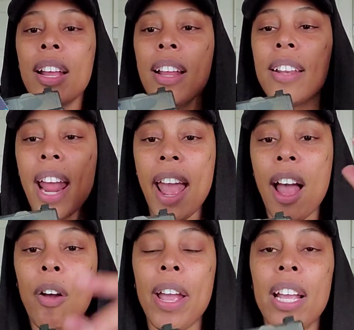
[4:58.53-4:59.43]

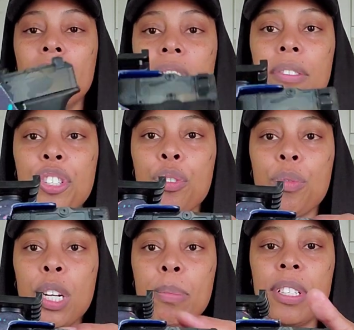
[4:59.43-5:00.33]
Now, it leaves you
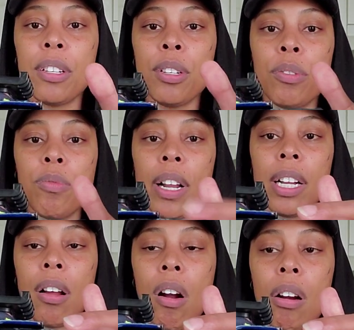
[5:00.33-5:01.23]
room to run
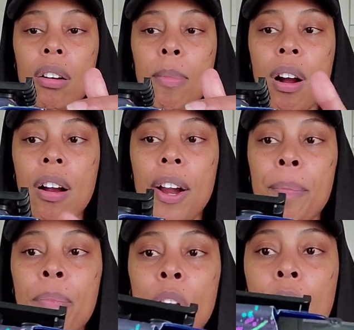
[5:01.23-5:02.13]
an RMR.
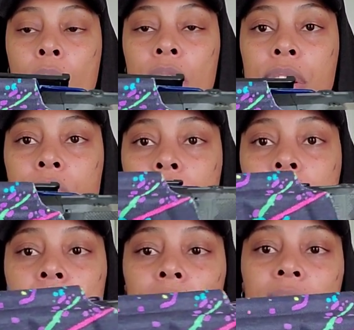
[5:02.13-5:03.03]
Also,
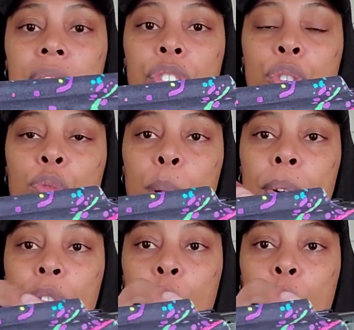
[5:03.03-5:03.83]
it leaves you room if you